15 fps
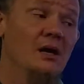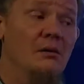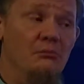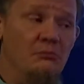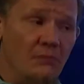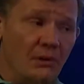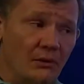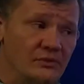
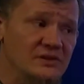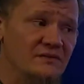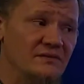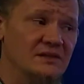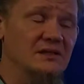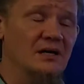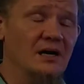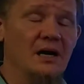Most of the
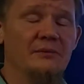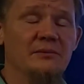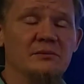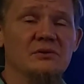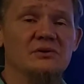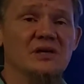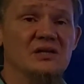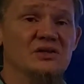time, a
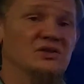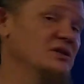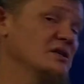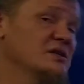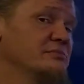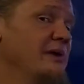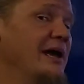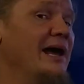mutation is
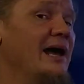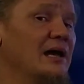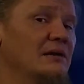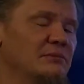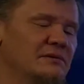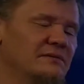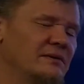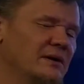bad,
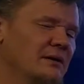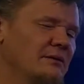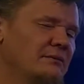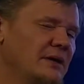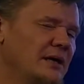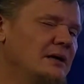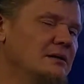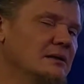but very
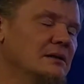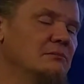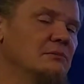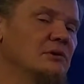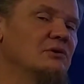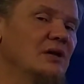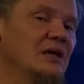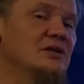rarely a
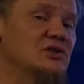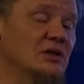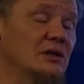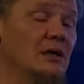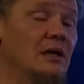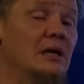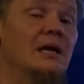mutation,